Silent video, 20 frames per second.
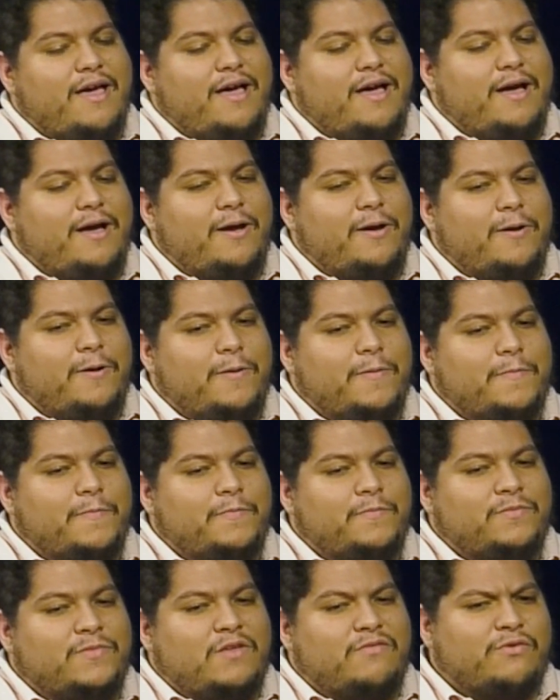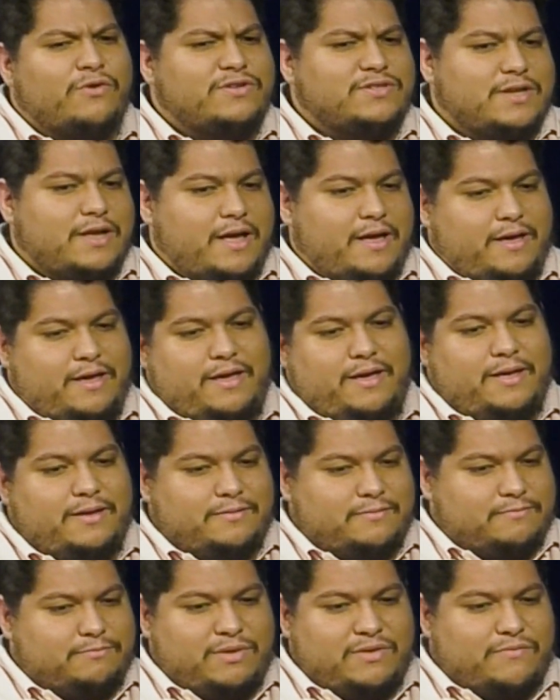Um, of course, uh,
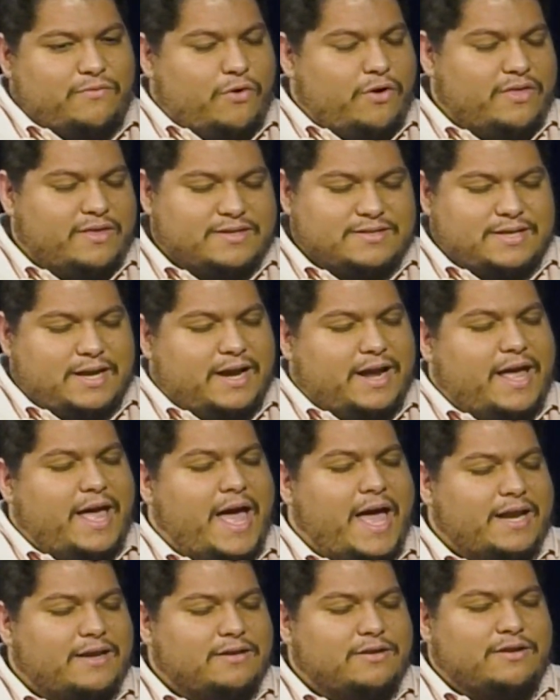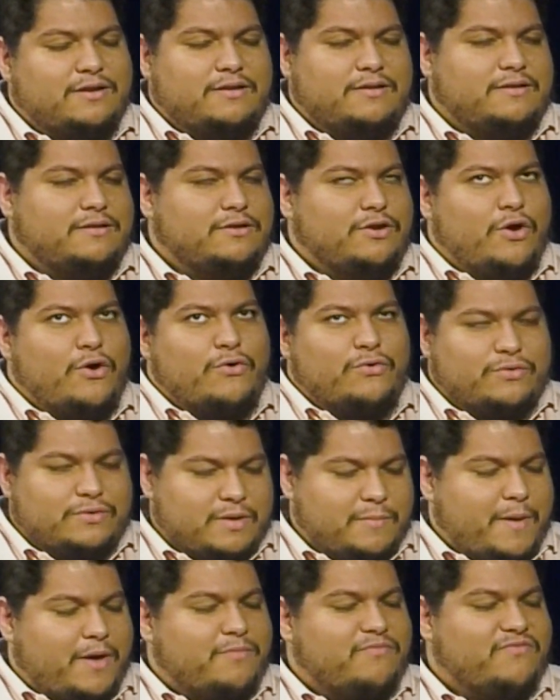and before this, like I hadn't known
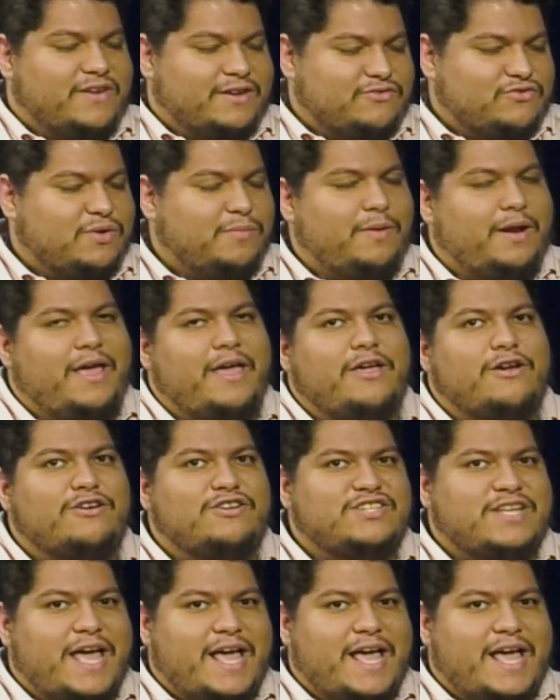about victory players.